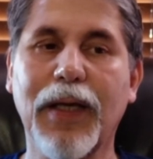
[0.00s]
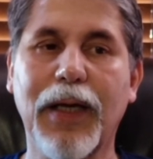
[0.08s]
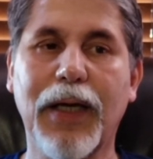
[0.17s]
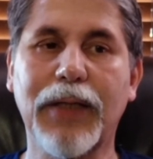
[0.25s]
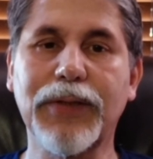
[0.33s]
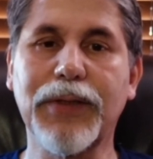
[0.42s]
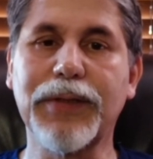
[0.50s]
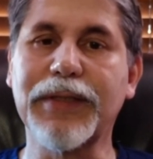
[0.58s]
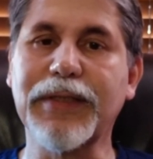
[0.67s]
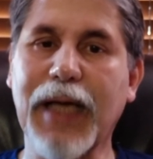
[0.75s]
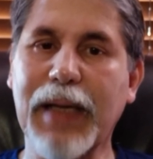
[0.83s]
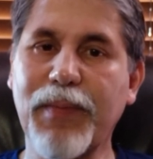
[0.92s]
uh, the
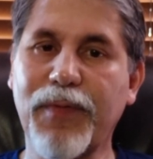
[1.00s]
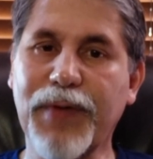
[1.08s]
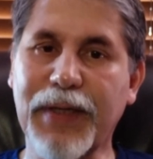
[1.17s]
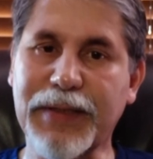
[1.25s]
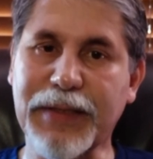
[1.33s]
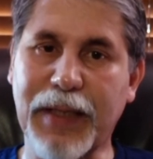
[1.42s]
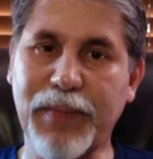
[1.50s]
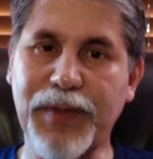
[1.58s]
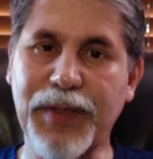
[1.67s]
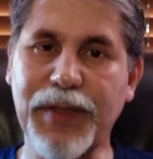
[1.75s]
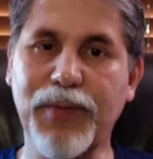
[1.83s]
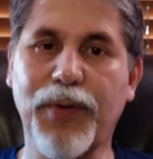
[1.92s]
time of
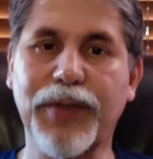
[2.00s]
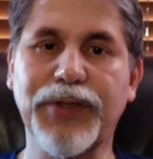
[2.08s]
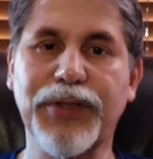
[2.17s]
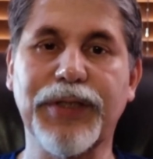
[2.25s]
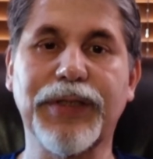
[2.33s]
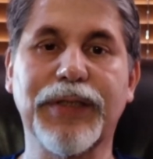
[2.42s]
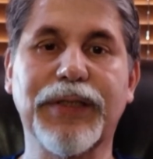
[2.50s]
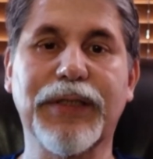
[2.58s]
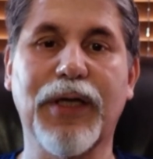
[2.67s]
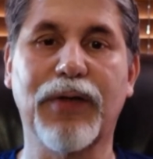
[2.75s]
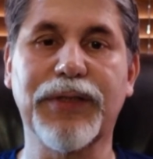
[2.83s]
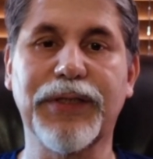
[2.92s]
Gethsemane where Jesus
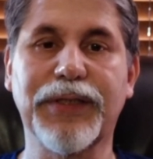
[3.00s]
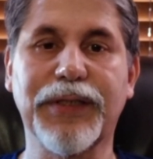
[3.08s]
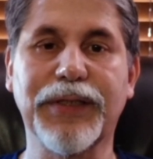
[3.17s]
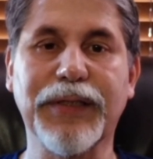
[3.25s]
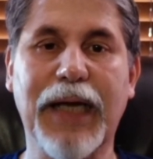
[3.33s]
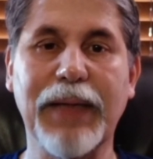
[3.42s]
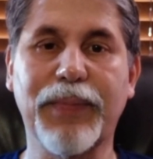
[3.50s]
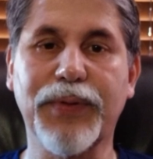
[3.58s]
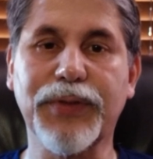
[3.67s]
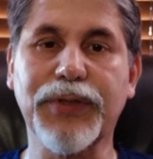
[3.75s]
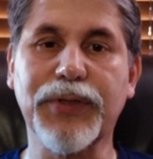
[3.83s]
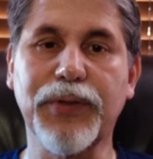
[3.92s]
tells his
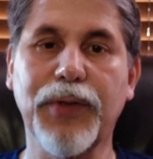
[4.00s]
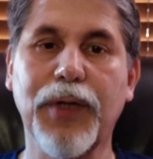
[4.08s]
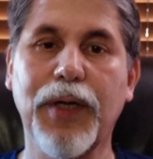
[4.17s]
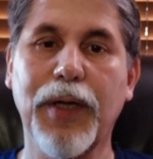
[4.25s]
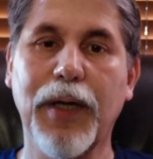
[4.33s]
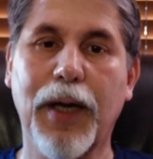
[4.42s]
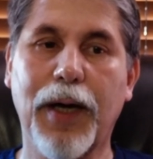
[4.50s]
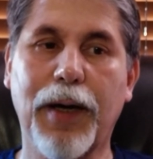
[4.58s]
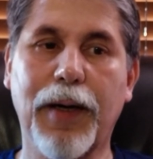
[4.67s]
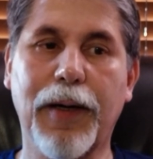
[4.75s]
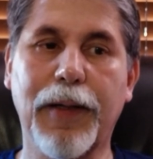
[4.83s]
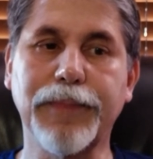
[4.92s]
disciples to
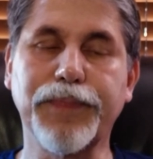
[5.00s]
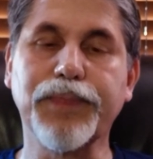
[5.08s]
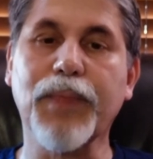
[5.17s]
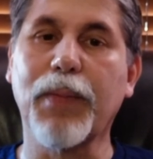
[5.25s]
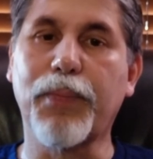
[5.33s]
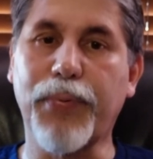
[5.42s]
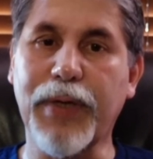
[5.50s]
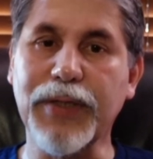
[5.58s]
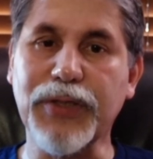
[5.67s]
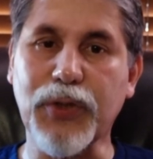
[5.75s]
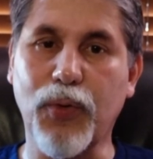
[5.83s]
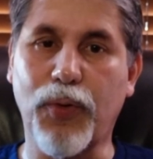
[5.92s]
um, bring
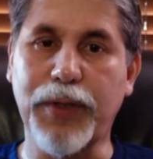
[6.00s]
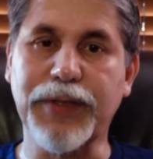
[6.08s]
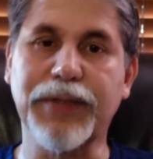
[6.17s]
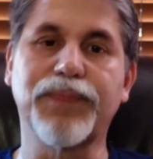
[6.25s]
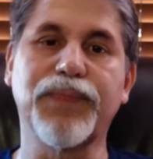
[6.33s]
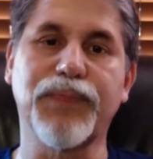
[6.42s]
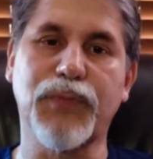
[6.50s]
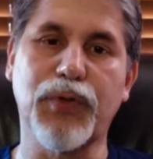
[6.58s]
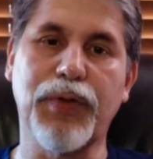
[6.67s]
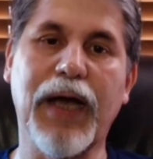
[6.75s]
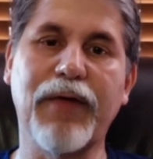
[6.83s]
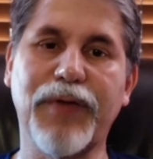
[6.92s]
swords. Do
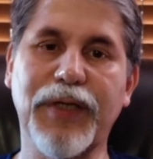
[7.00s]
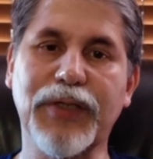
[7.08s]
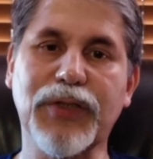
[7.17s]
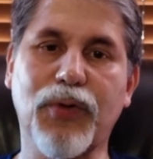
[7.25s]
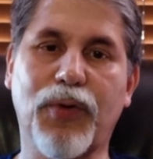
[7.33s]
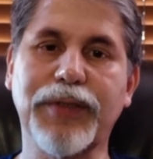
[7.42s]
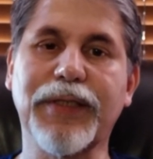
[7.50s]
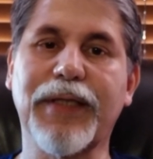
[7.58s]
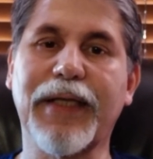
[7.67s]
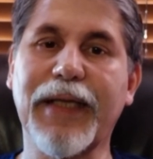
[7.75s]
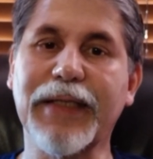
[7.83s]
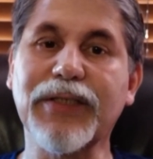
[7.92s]
you have any swords? And
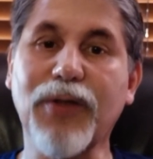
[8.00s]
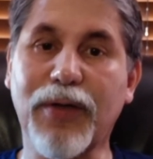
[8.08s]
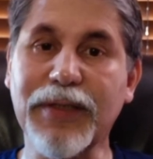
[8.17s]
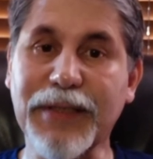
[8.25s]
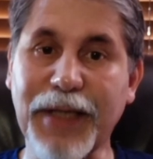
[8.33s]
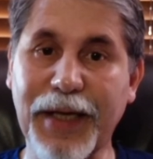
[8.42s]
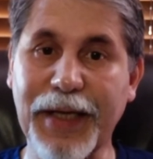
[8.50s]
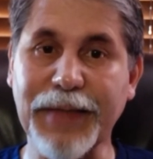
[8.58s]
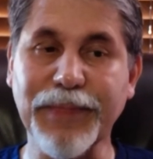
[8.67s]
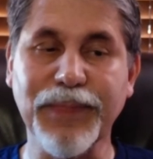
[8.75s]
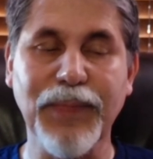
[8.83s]
then they start saying,